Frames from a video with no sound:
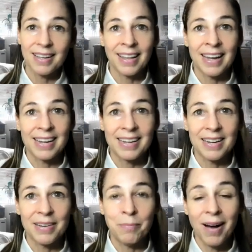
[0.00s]
like
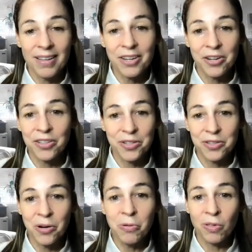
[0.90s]
molecule is
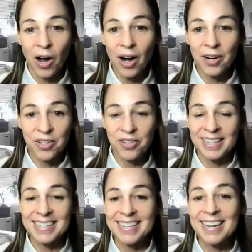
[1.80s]
so large that
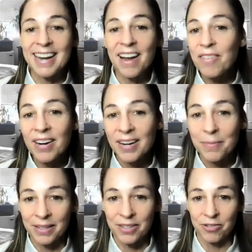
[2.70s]
it's never going to
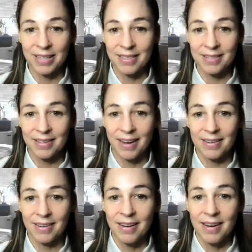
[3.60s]
penetrate the
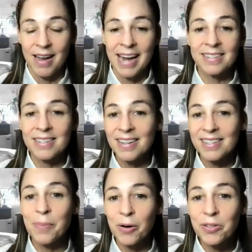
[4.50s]
skin. And it's not
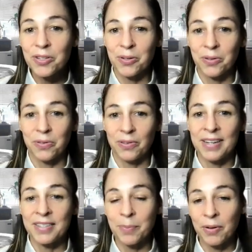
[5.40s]
supposed to.
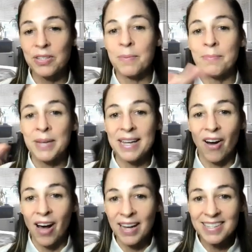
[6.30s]
It's supposed to be
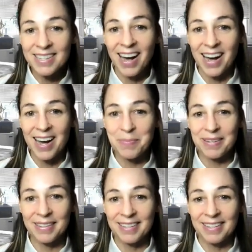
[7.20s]
on top
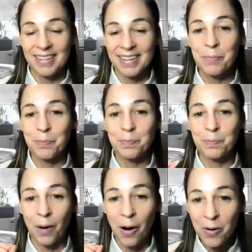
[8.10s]

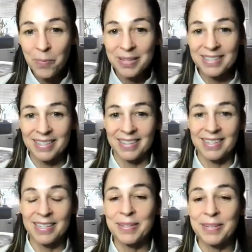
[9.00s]
purposely,
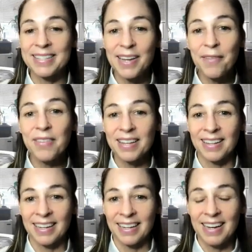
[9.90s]

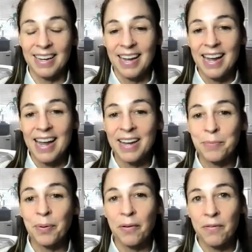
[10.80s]
specifically,
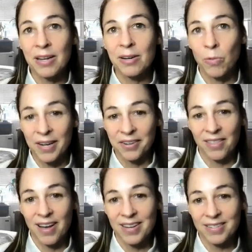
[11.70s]
and prevent water
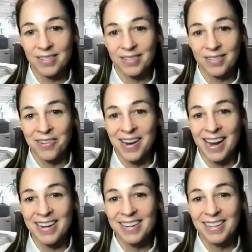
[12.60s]
loss.
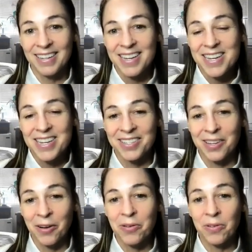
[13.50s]
Okay.
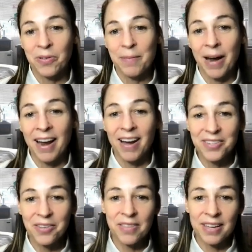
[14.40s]
So I
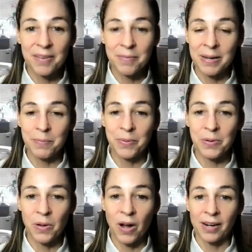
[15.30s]
also think that
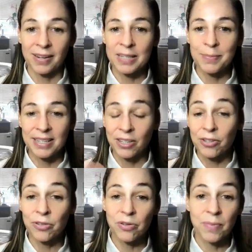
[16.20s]
people are expecting
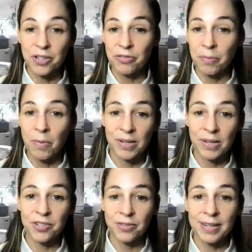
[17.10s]
too much from a
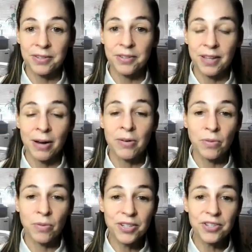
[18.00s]
moisturizer. A
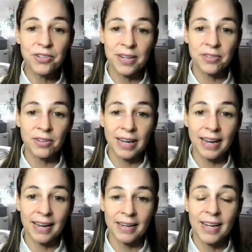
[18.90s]
moisturizer
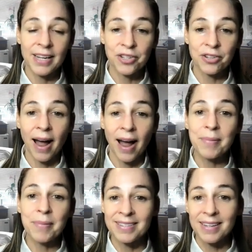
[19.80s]
can trap
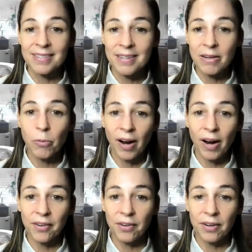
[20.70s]
existing
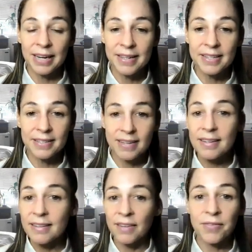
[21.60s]
water in the
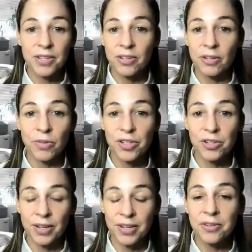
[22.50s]
skin if it's a good
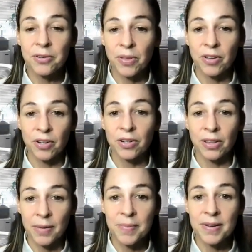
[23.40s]
moisturizer with a good
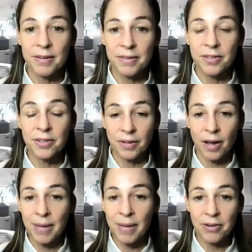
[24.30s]
lipid
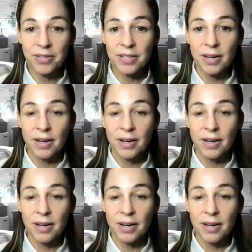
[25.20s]
amount,